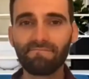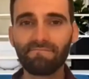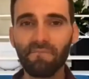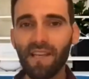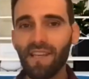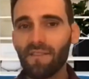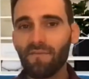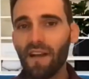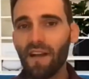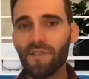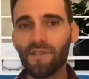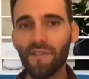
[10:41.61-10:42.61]
Many
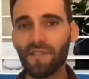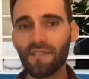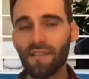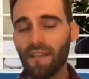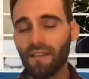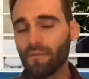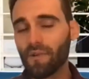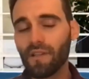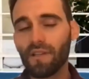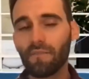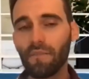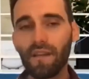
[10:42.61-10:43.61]
advisors, like
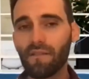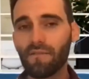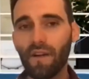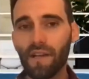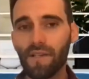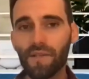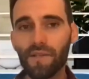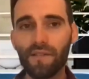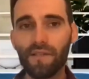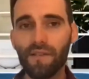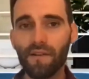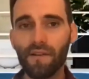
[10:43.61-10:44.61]
really many
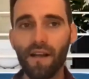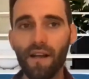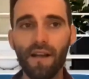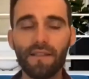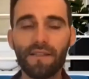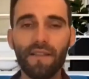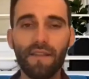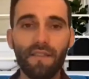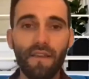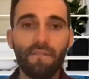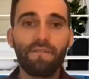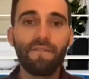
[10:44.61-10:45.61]
advisors,
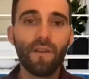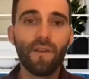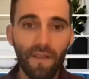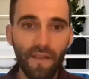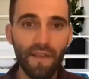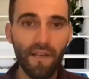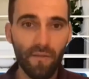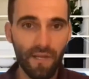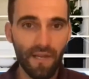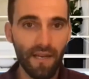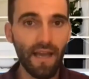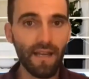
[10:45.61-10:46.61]
they feel like they need to
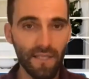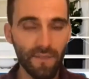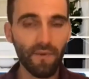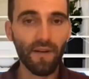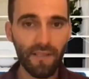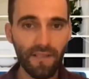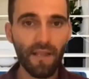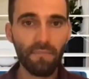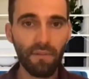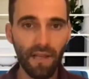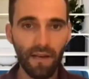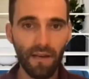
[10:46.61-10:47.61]
be an expert in estate
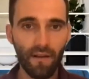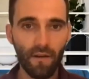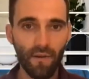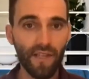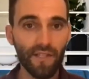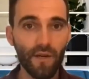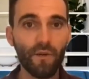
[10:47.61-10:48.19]
planning or they don't